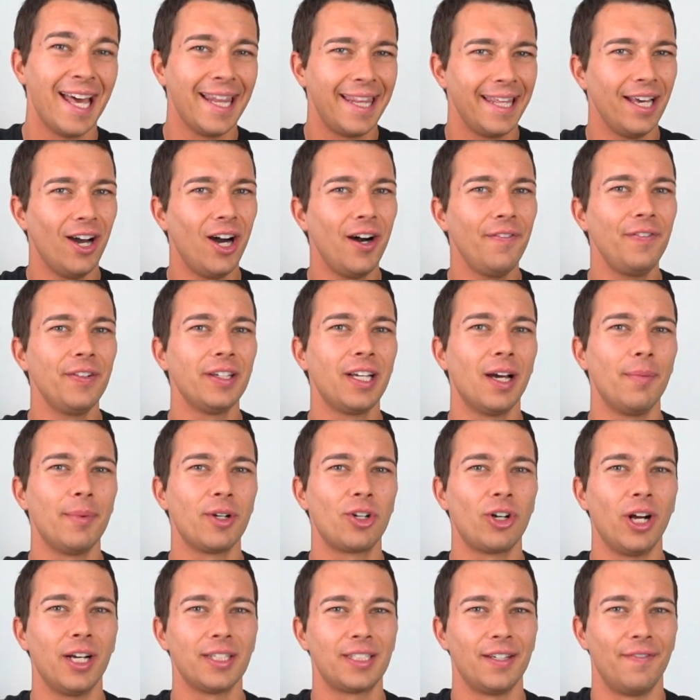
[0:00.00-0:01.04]
they often come
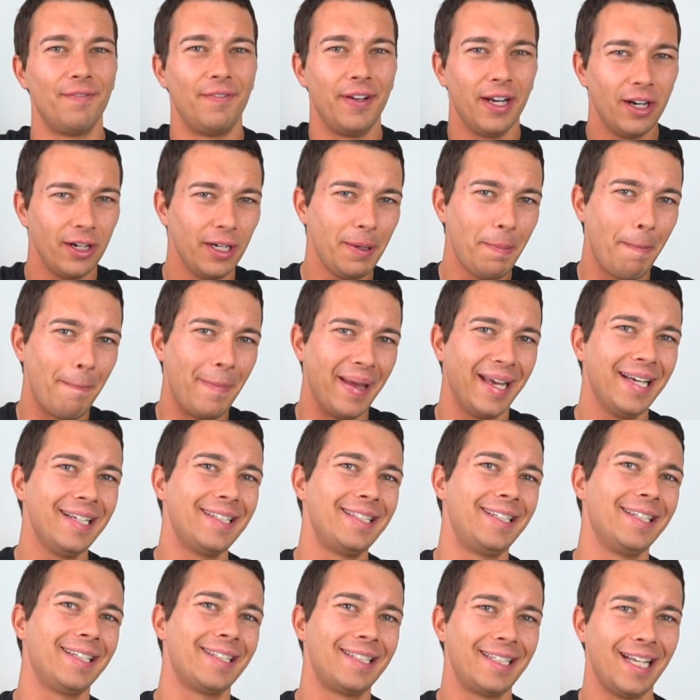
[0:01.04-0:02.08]
across a very basic